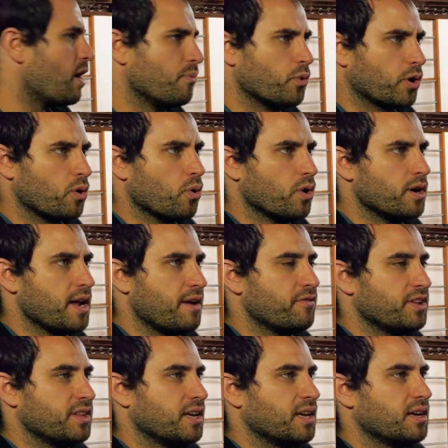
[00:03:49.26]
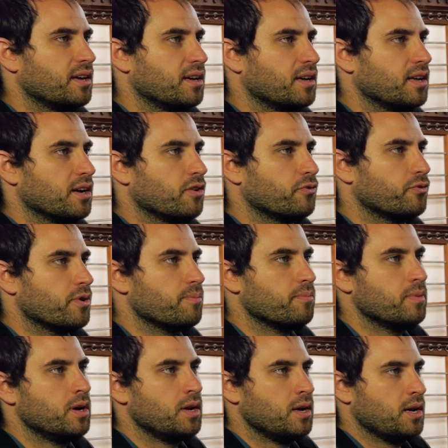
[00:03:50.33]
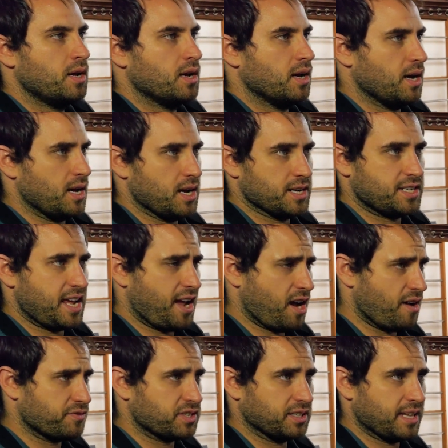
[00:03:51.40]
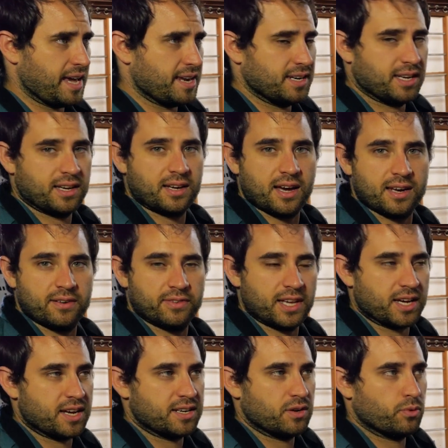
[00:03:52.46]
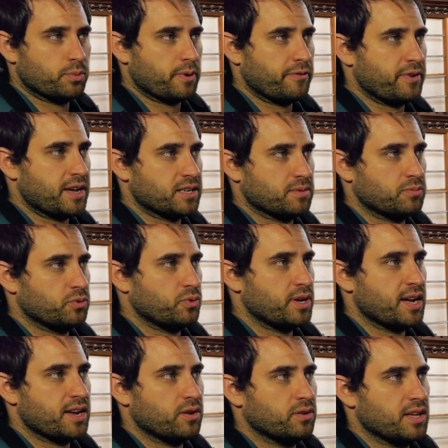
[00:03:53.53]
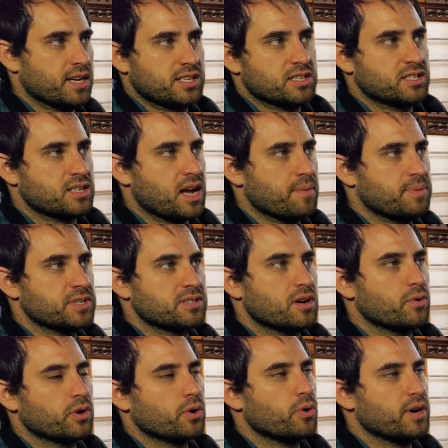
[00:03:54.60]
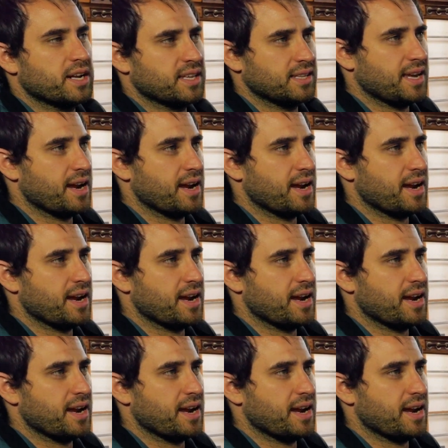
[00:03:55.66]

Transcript: record everything, from takeoff to landing, kind of like I did with my Phantom 3. I don't like to stop and start recording in the